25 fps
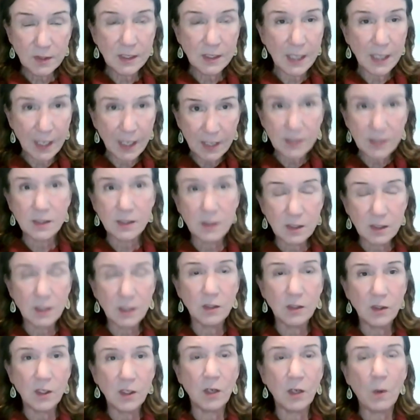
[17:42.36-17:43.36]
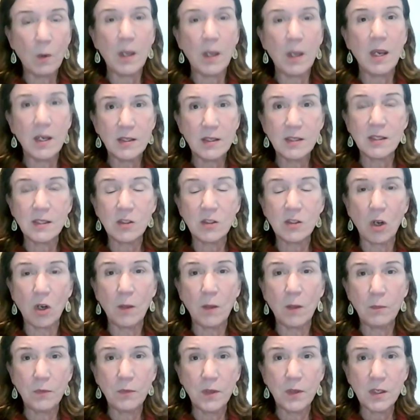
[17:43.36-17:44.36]
tested their way and
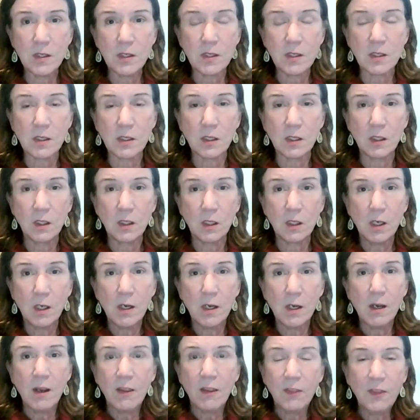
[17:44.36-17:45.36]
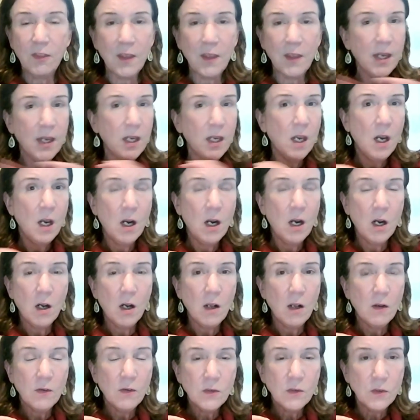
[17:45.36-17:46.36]
stopped this? They
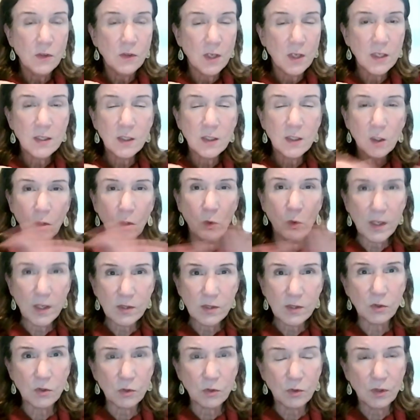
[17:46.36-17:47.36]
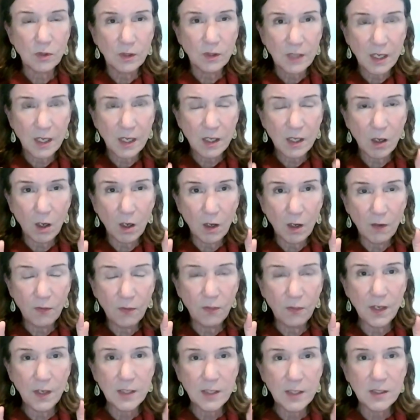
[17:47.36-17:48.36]
they sequestered, they,
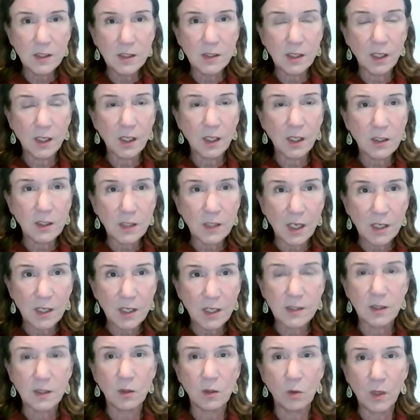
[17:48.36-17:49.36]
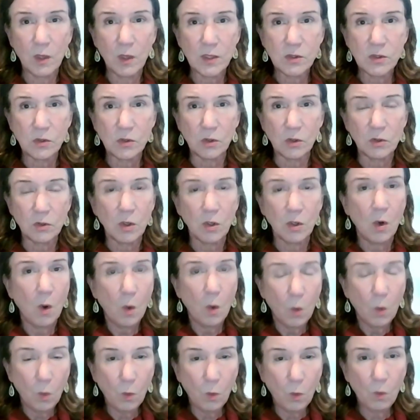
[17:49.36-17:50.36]
they detained and sequestered
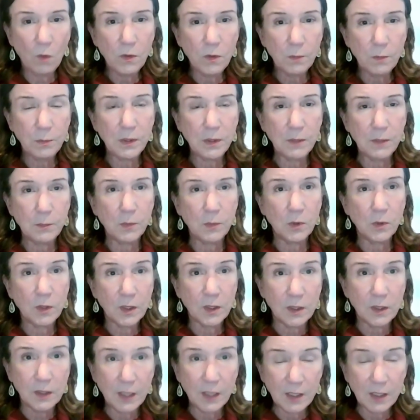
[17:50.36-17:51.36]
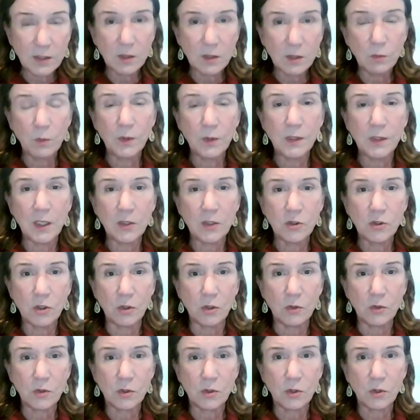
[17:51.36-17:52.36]
all the people connected with that
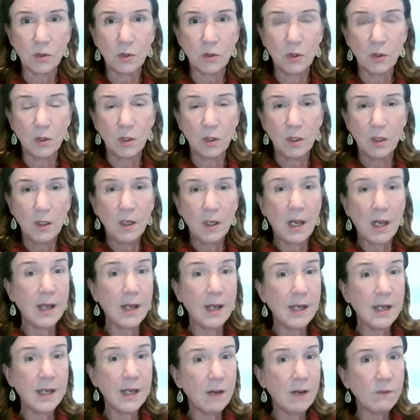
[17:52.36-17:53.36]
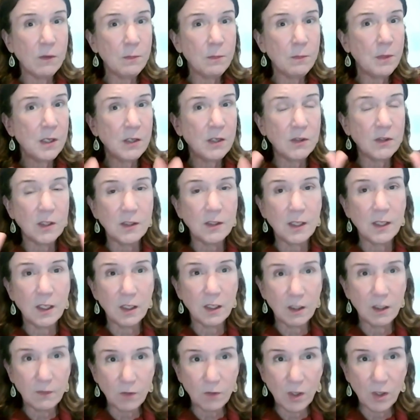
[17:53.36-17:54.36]
church and everybody that they
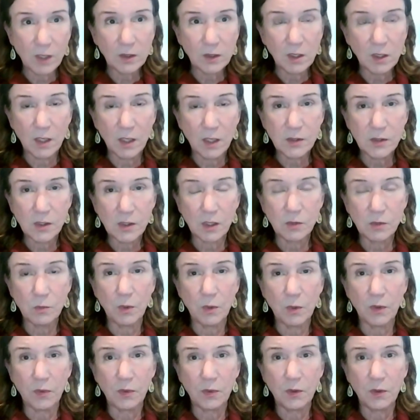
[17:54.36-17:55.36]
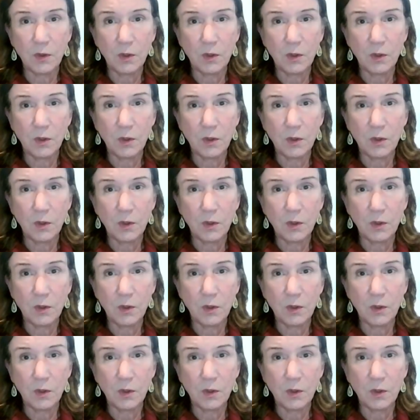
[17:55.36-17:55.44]
had ever had contact with.